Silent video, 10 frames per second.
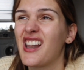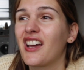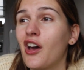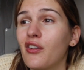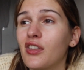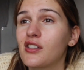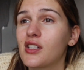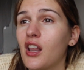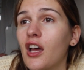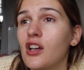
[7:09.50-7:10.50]
to let go of
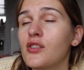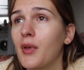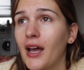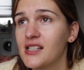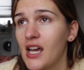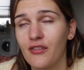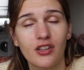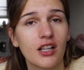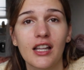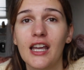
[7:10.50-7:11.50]
those clothes and
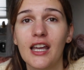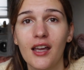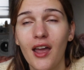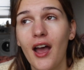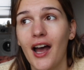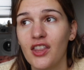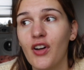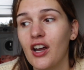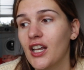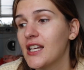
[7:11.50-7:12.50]
definitely, at the
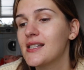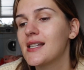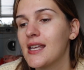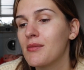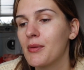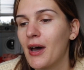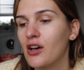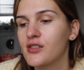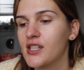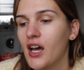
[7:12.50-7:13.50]
very least, keep them out
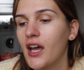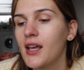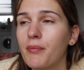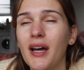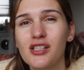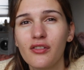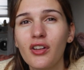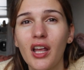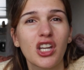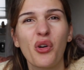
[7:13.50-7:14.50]
of sight. But I do
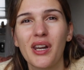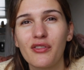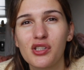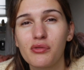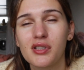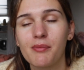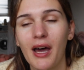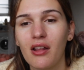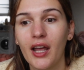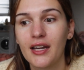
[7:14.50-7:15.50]
feel like no one ever talks
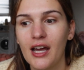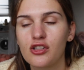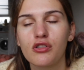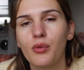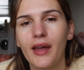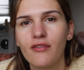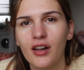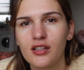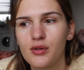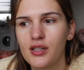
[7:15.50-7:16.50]
about like natural weight
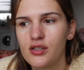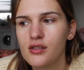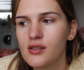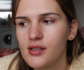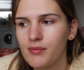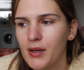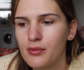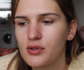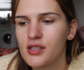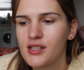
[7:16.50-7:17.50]
fluctuations.
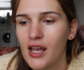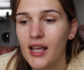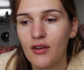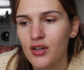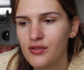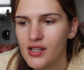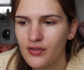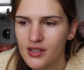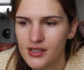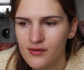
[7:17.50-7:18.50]
People just say get rid of
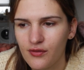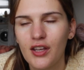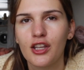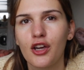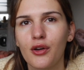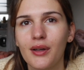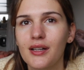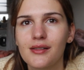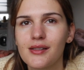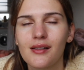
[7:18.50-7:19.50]
stuff that doesn't fit you, and
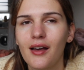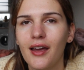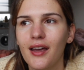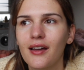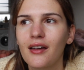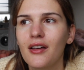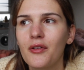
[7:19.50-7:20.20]
it's like,